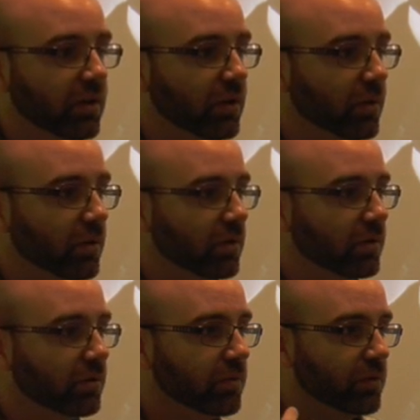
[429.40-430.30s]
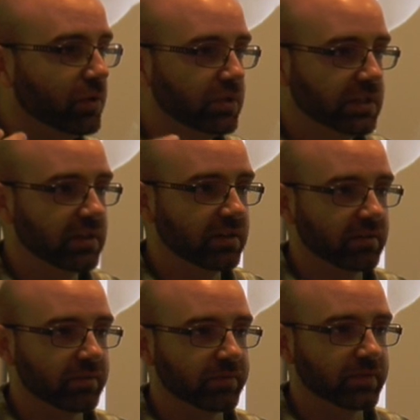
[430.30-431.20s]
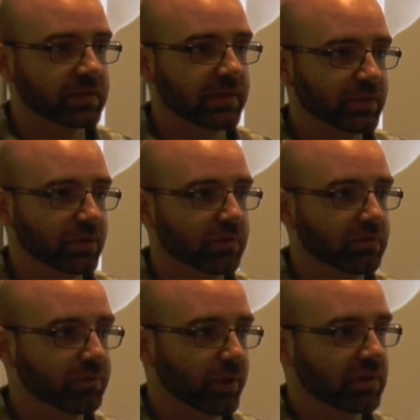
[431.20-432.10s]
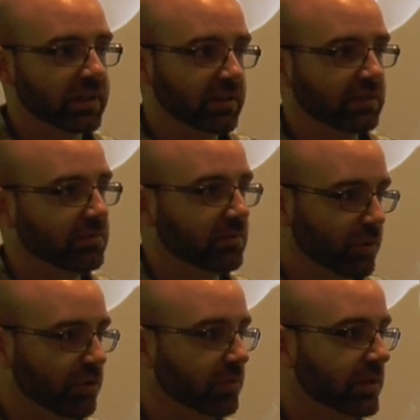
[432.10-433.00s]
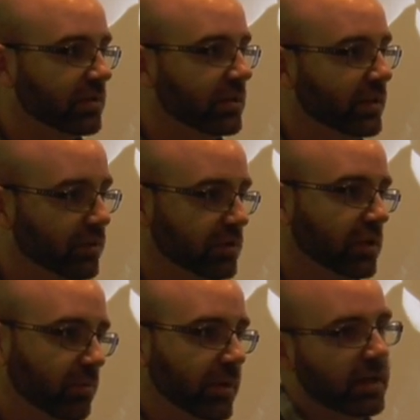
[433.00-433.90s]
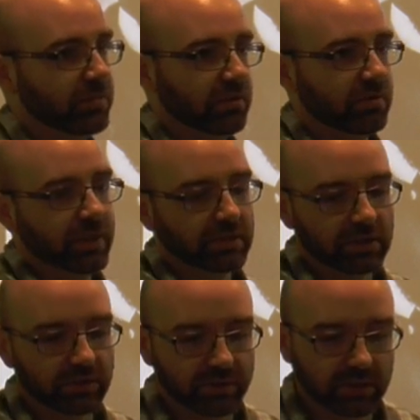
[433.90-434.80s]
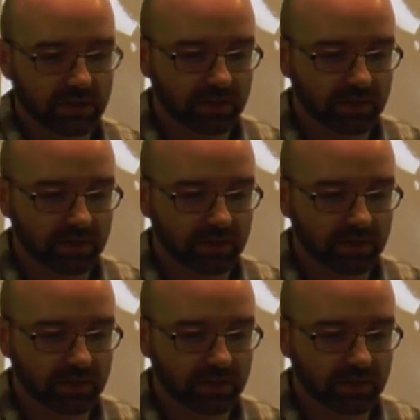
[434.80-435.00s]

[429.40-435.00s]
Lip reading: or using some sort of bodily movement in order to go pick up the information that you're interested